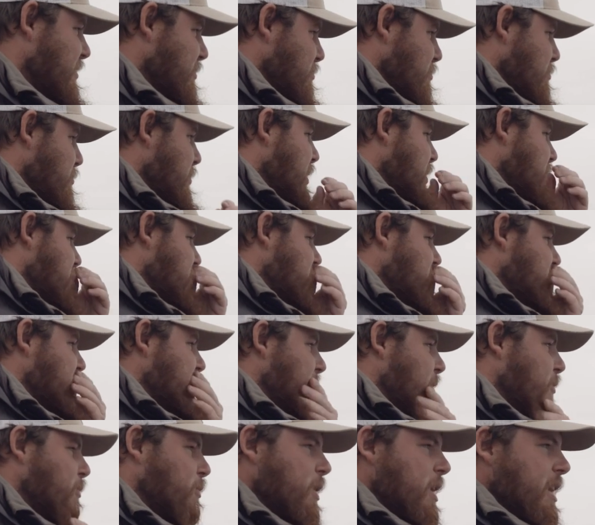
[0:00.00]

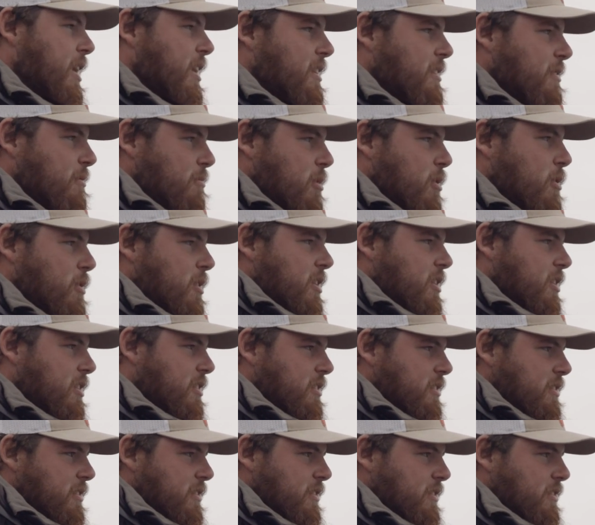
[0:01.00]
Miserable, wet morning.
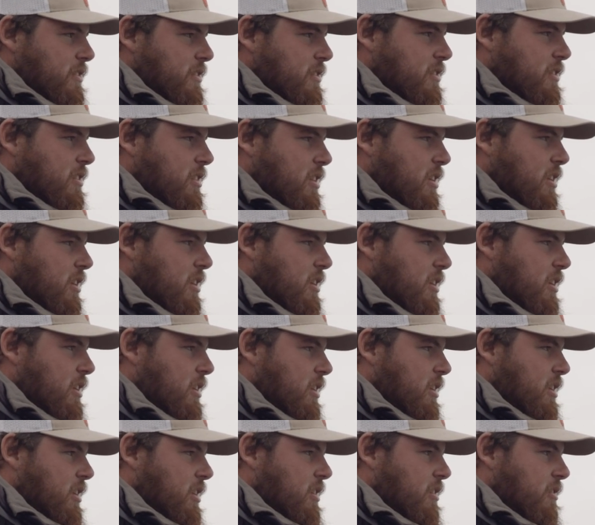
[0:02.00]

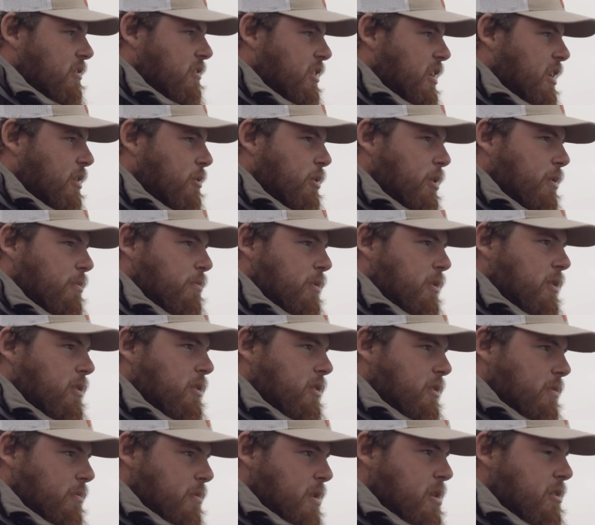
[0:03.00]
In fact, we
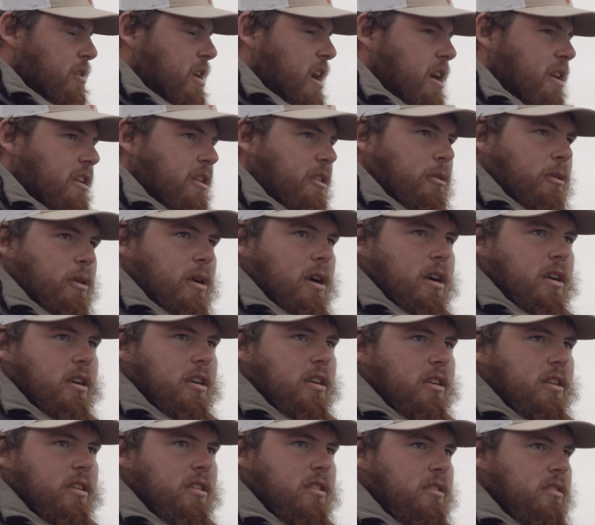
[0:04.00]
pulled the boat out of the
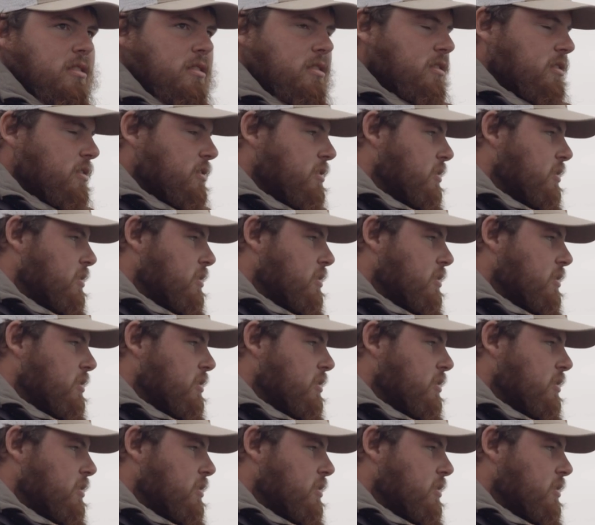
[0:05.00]
water and